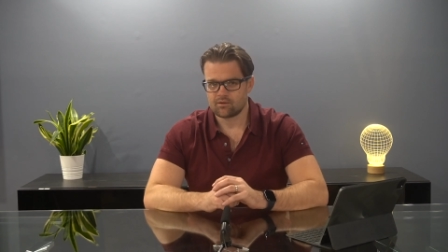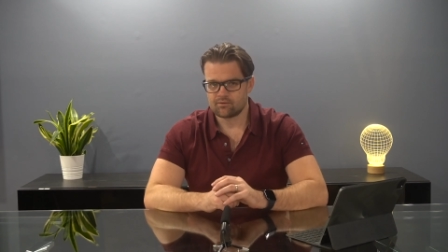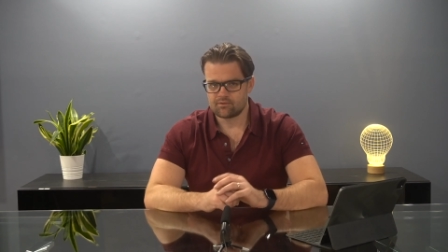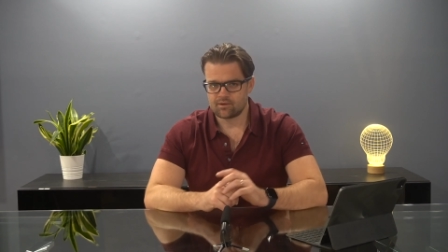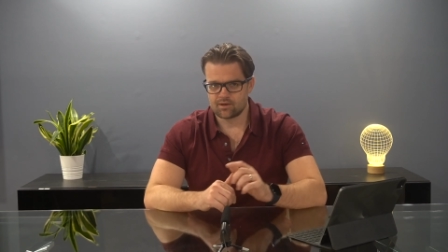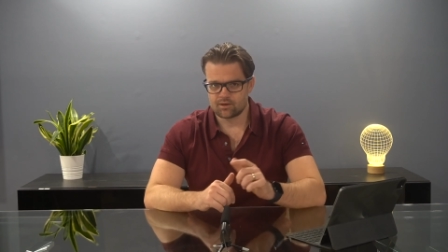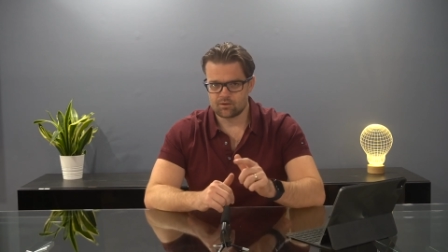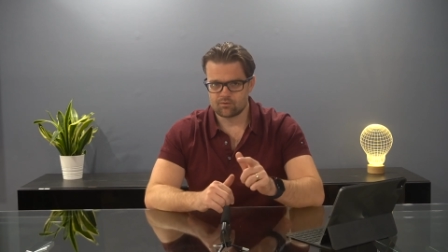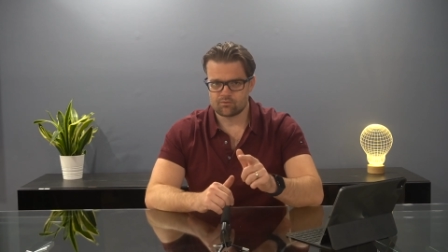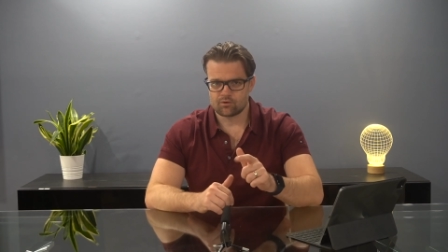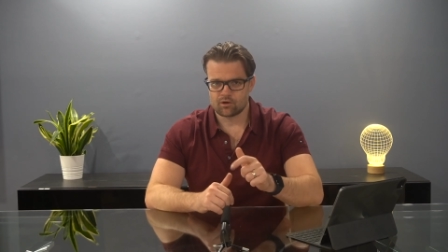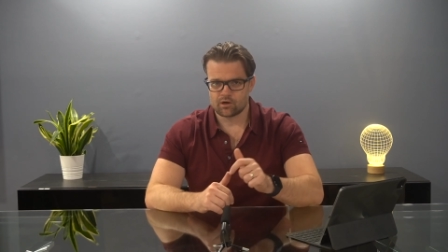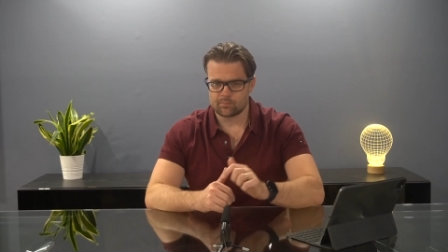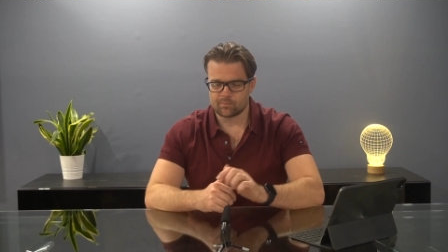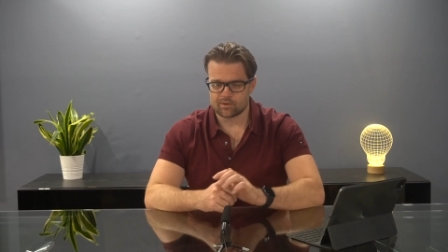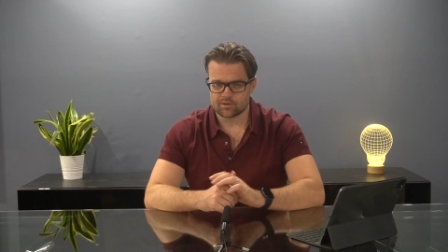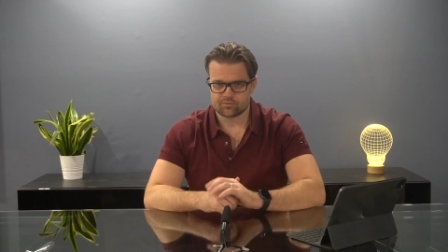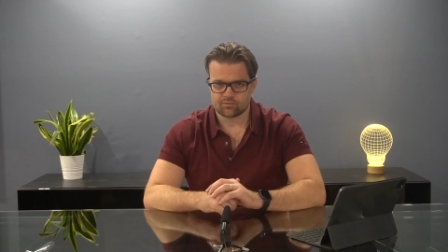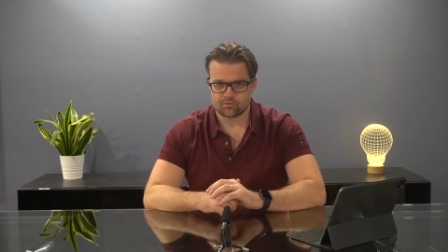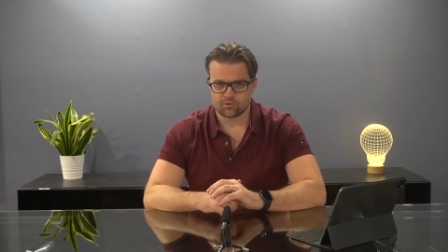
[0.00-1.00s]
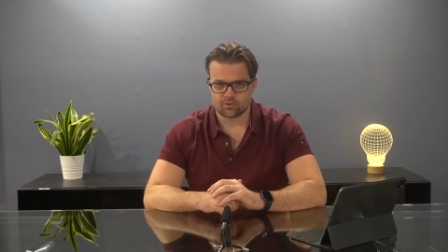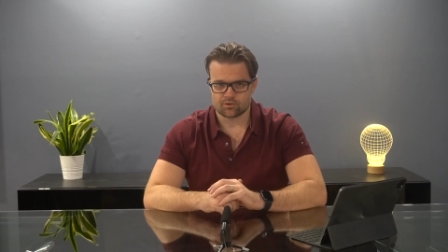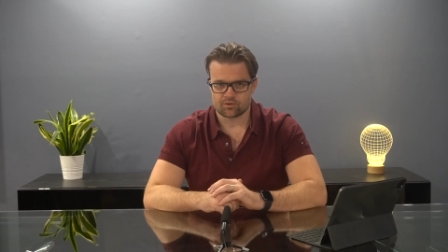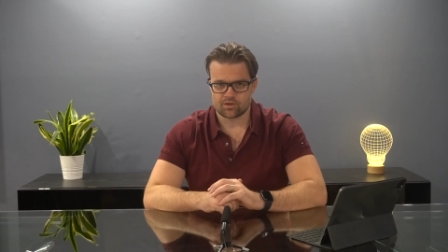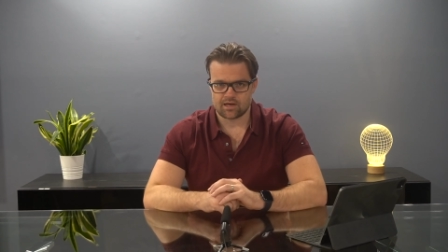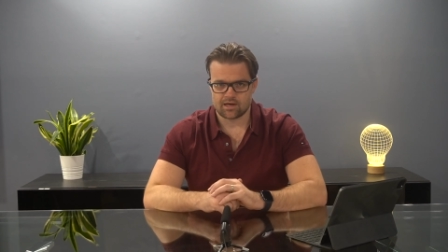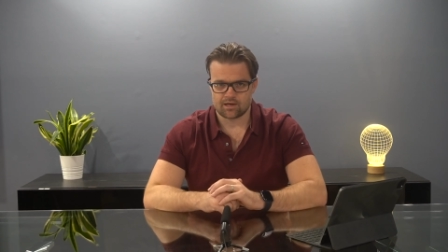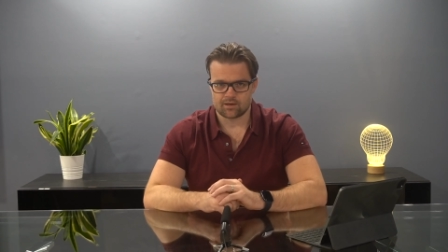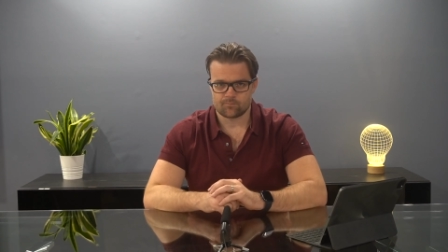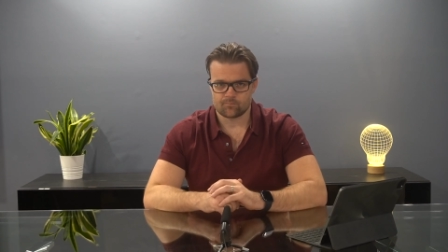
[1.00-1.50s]
Thank you very much for your
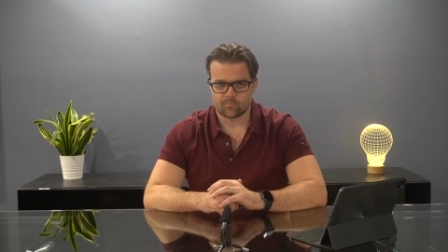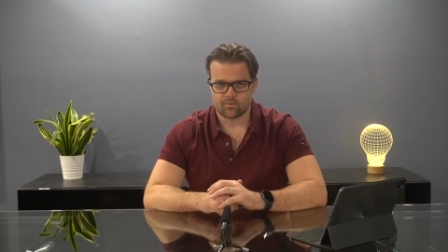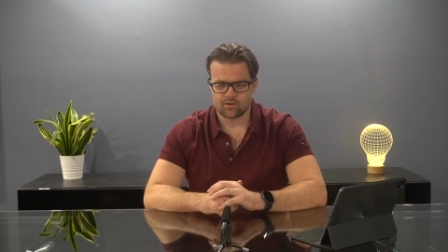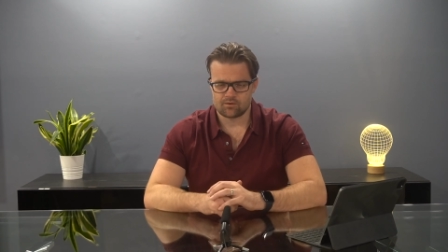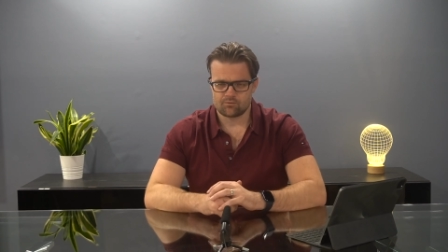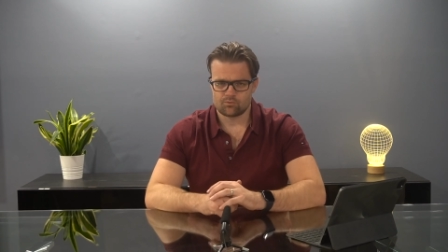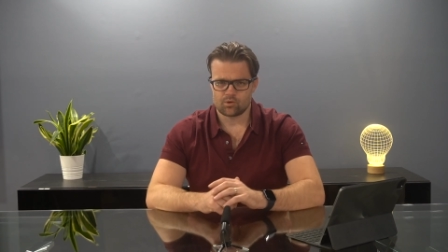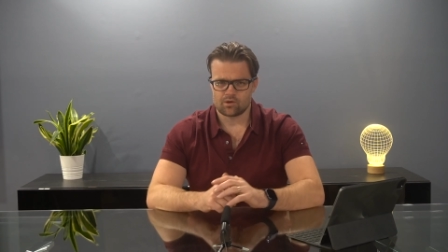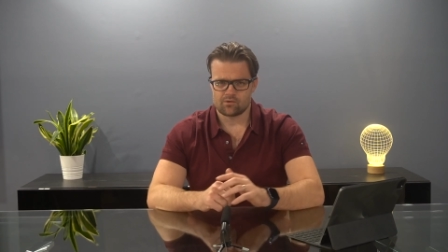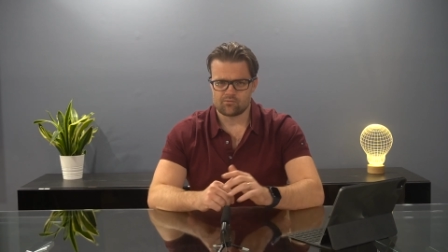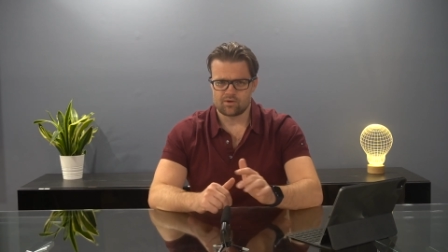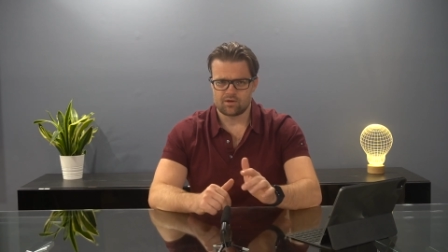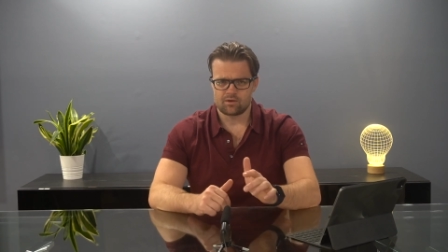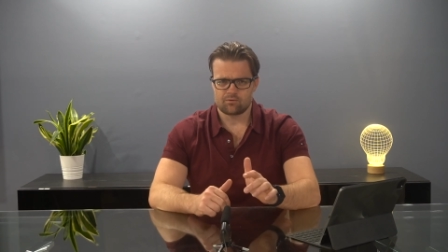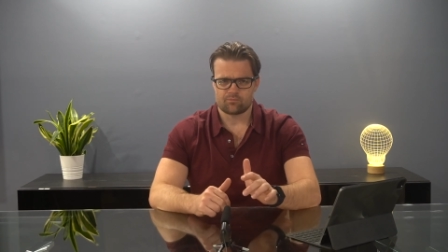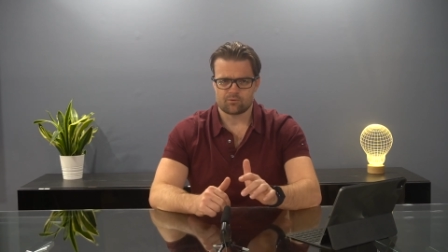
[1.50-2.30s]
time. And if you have any